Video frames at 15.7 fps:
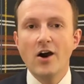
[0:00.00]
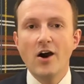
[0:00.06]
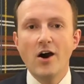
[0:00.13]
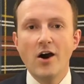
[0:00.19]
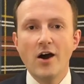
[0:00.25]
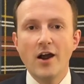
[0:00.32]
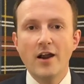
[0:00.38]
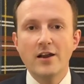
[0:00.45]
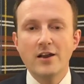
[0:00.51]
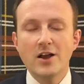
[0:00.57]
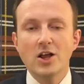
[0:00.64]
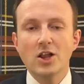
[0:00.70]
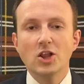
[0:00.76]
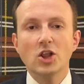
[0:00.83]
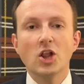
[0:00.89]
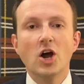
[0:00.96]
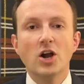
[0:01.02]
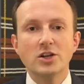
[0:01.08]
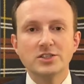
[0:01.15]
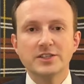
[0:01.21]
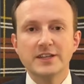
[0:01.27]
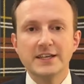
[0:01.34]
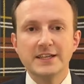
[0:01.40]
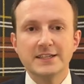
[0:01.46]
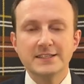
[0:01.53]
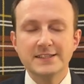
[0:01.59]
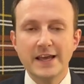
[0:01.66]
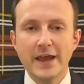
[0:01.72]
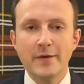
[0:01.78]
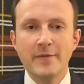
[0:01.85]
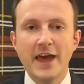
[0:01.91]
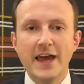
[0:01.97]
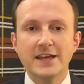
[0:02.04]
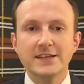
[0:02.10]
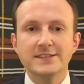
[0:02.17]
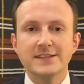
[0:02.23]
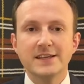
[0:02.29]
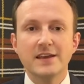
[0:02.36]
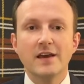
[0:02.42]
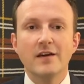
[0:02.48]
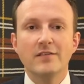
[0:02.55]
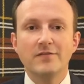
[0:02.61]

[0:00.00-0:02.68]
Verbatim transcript: are largely the same as the